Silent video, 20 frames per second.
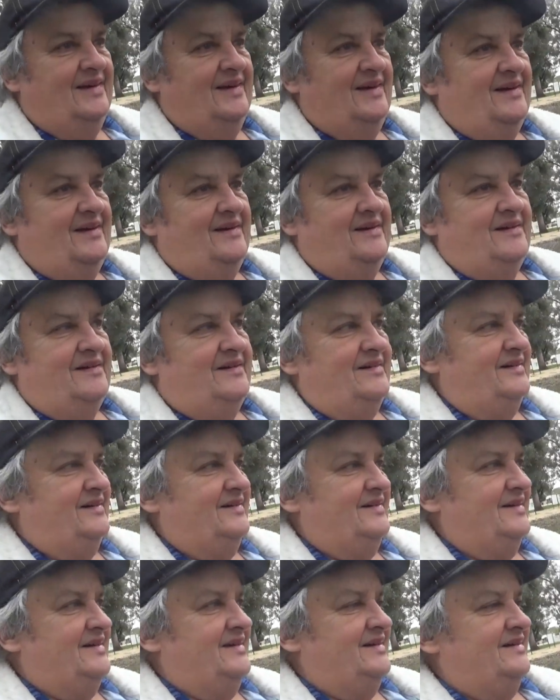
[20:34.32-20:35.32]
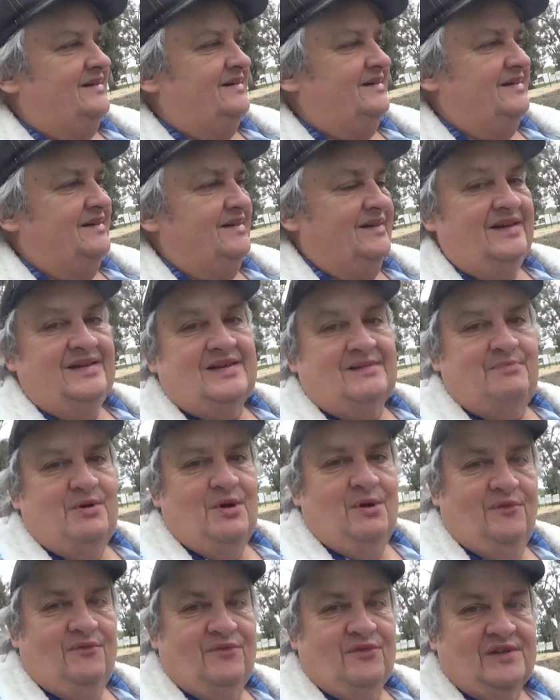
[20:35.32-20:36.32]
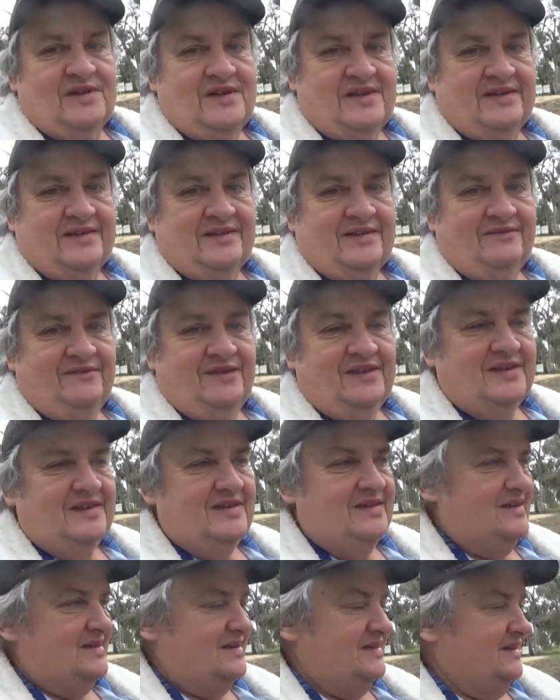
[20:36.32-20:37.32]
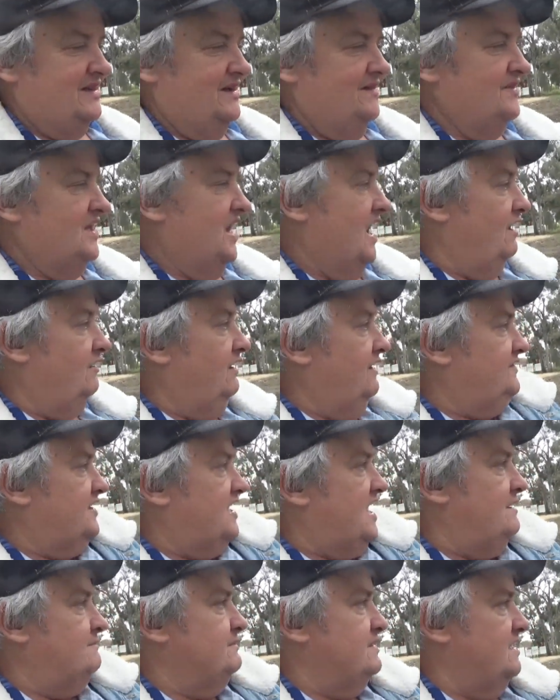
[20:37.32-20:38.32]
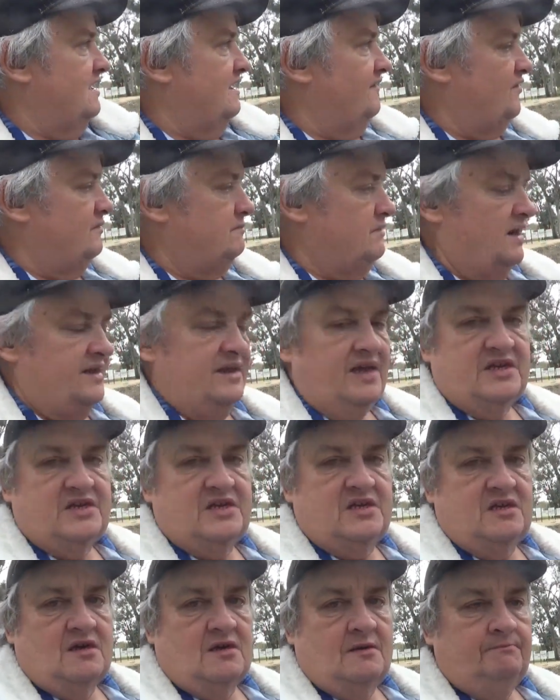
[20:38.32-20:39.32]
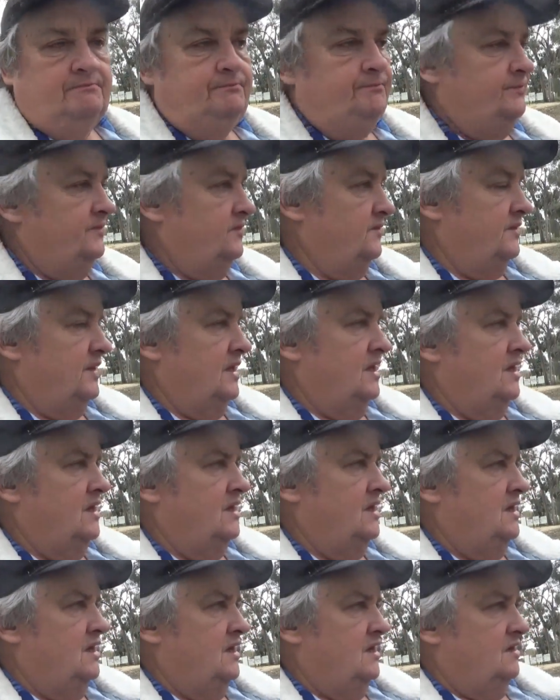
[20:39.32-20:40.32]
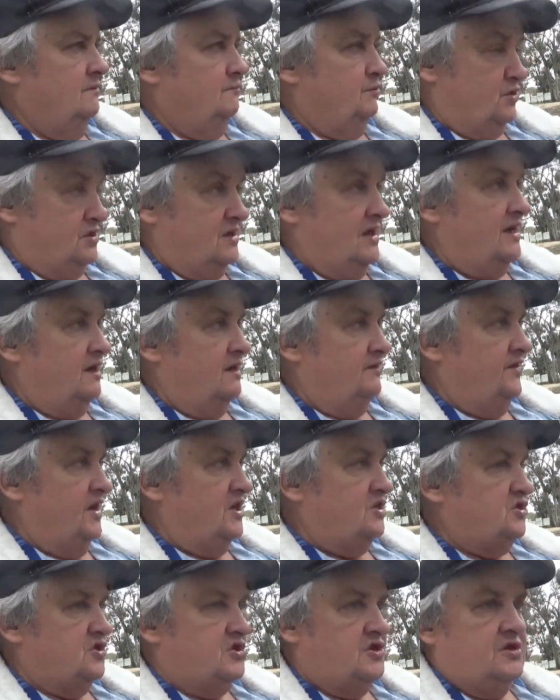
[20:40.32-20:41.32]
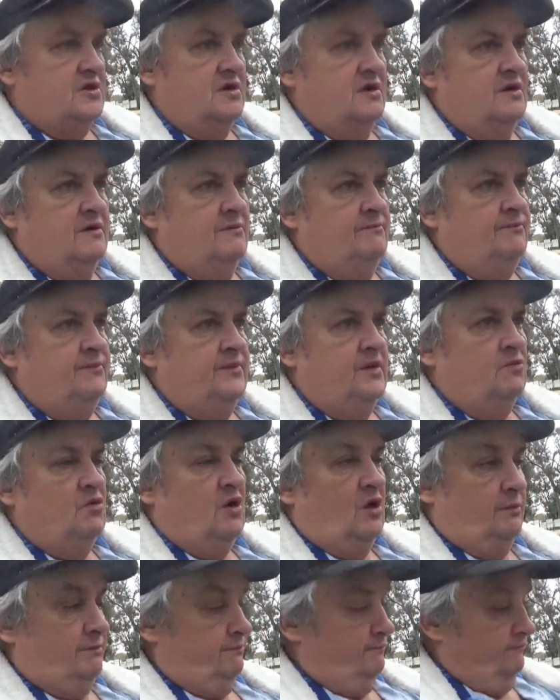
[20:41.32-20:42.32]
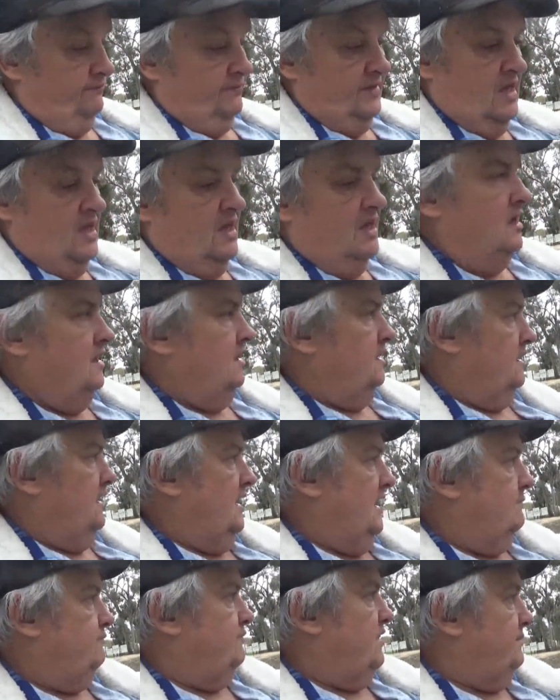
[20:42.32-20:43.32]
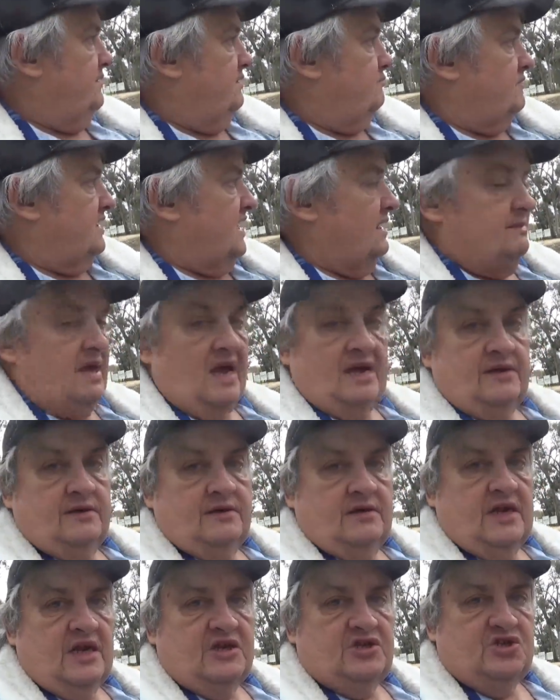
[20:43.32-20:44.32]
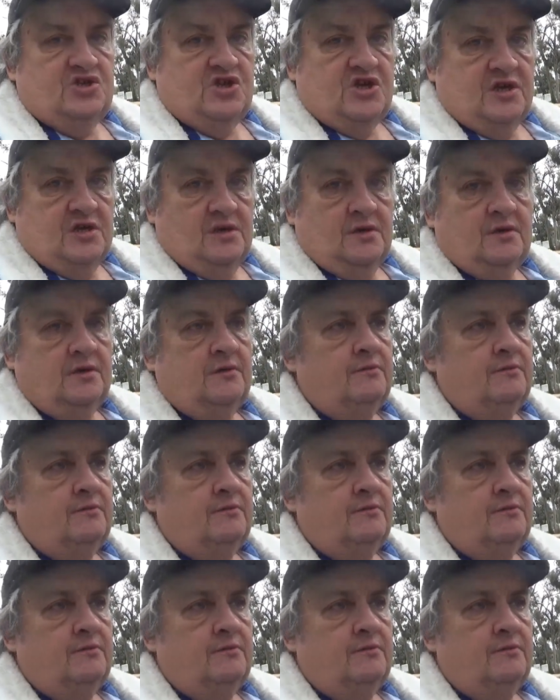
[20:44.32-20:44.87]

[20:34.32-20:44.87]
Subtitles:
Oh yeah, it's beautiful here, it really is. I'd like to come here for my next bushland adventures. Well, I'll probably come out next year,